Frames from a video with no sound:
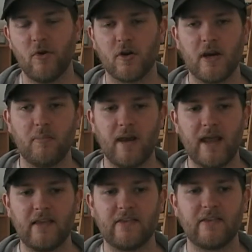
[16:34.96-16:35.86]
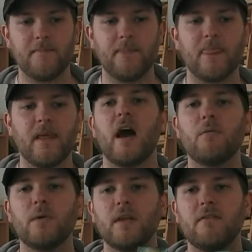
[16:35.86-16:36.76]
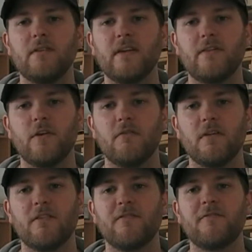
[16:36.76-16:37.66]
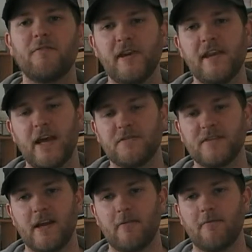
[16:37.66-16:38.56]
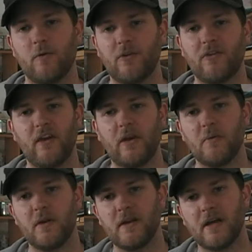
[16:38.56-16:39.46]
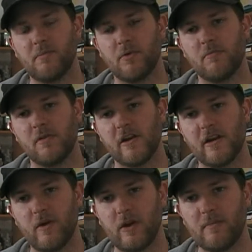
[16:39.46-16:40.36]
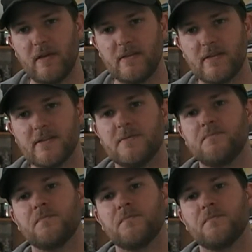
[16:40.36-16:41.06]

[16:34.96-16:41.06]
wrongly placed. I will give this novel 3 out of 10 forks, and I will not properly recommend it.